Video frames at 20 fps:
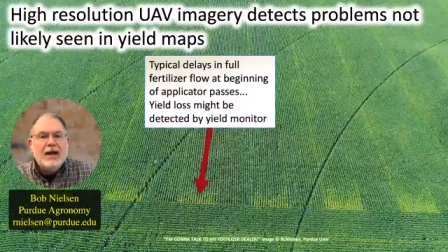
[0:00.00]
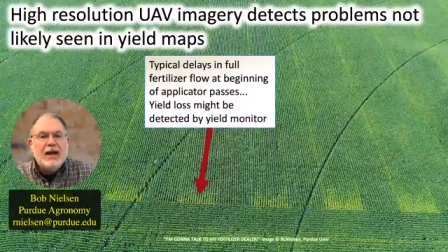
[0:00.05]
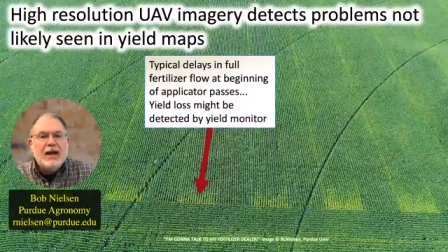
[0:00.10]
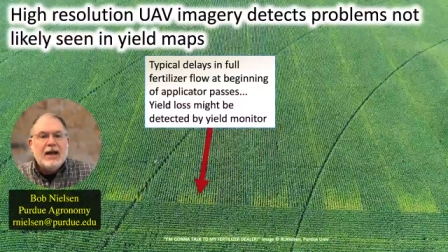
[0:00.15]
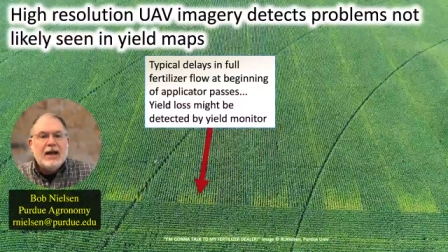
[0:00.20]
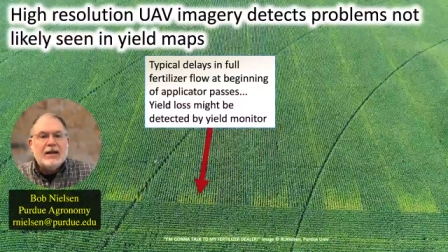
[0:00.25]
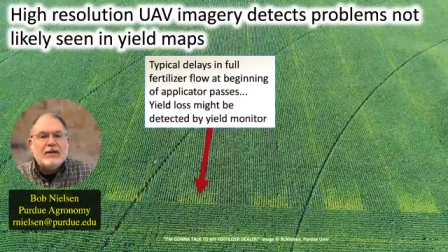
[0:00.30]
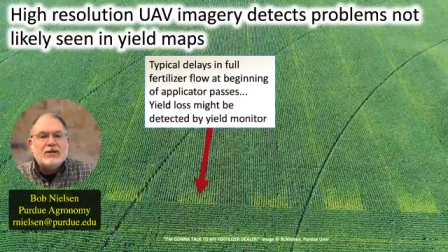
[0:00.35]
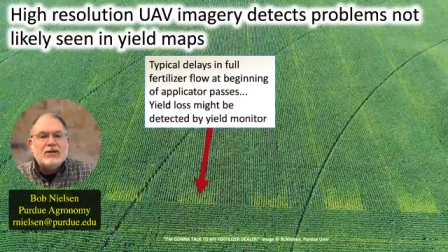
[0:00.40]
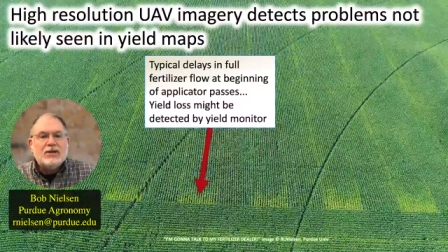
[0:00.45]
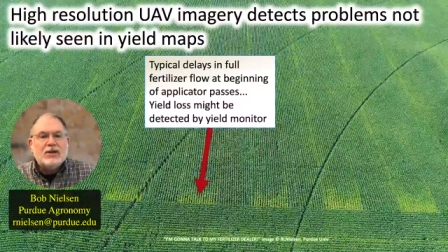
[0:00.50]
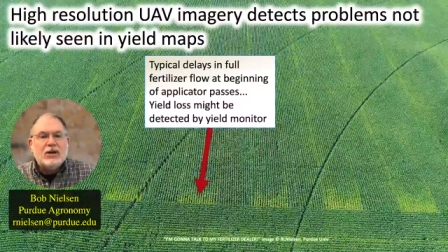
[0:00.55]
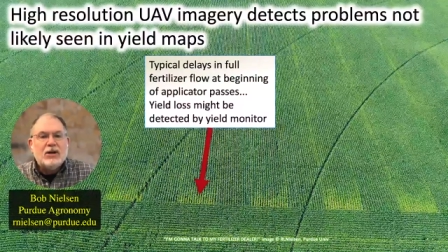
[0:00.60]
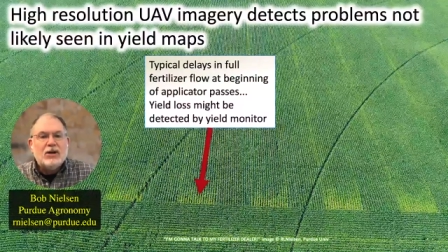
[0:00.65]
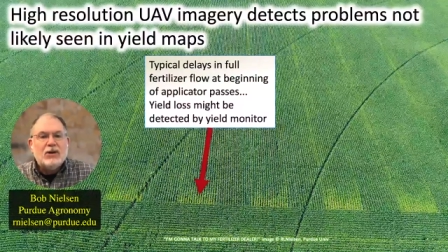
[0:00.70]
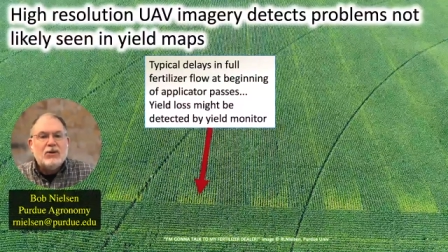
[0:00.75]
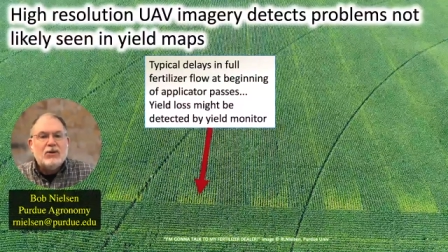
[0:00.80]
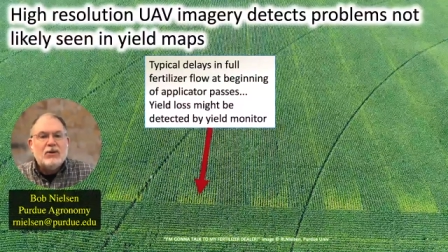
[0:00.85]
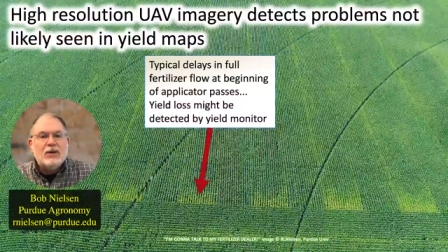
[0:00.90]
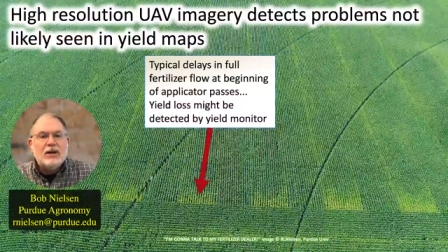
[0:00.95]
And
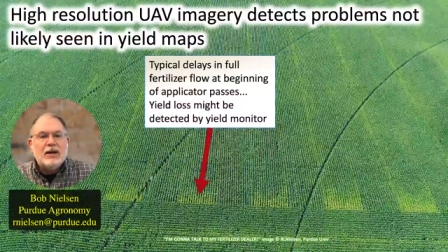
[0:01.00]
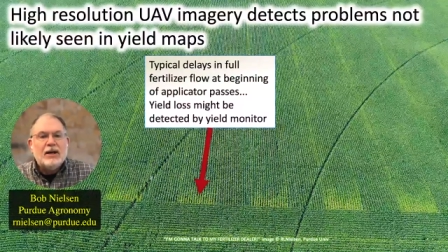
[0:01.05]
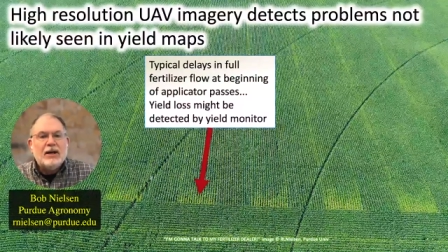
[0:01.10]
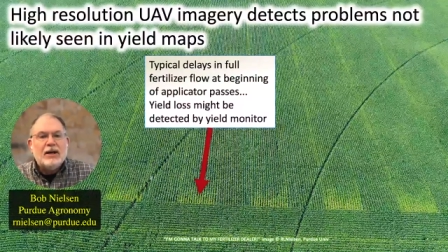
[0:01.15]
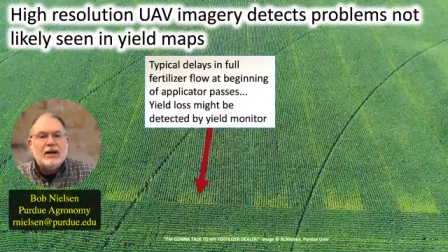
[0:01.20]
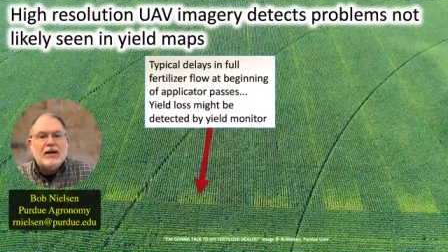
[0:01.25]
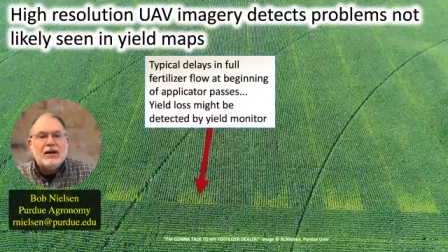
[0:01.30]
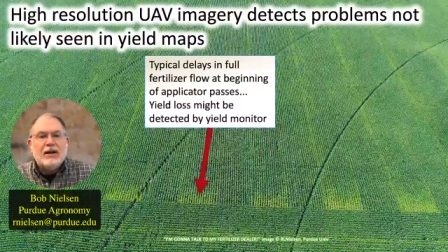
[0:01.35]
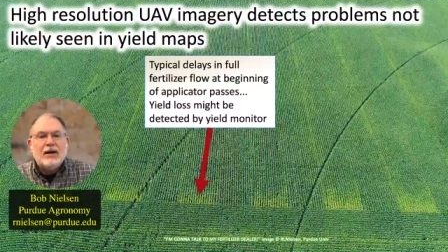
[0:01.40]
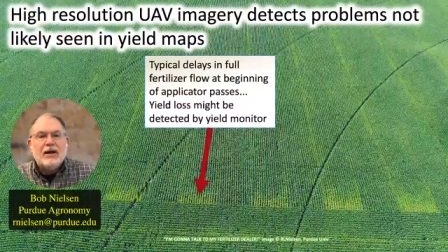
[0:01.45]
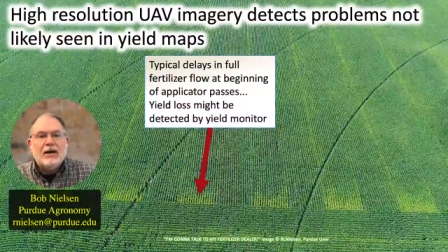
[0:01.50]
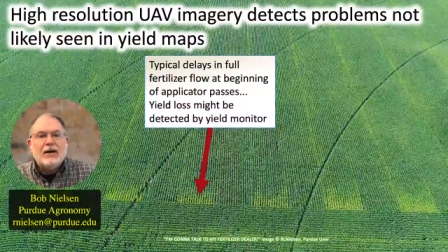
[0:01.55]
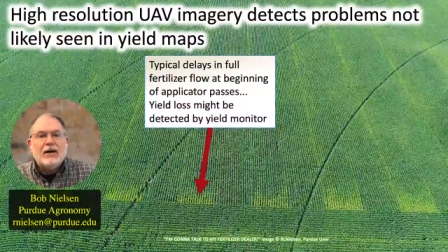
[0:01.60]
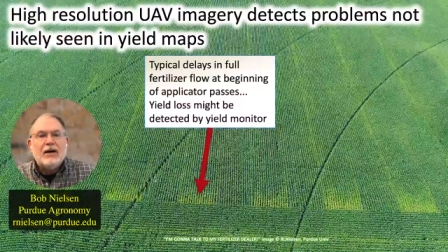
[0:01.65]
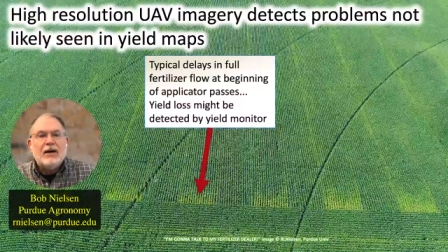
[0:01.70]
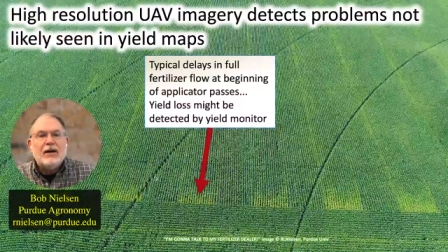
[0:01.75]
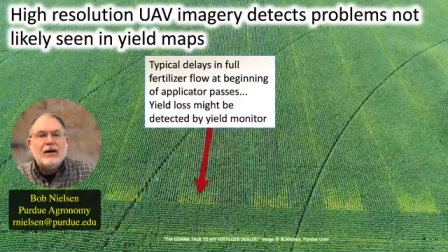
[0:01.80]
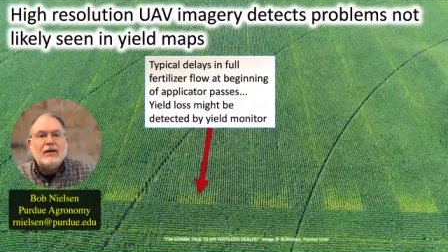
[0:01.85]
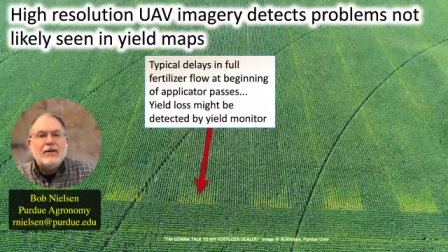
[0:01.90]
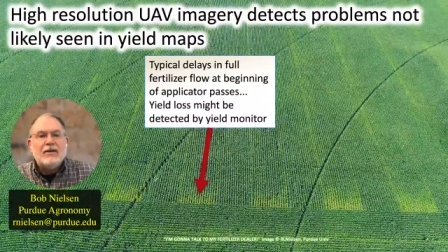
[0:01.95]
so uh, uh,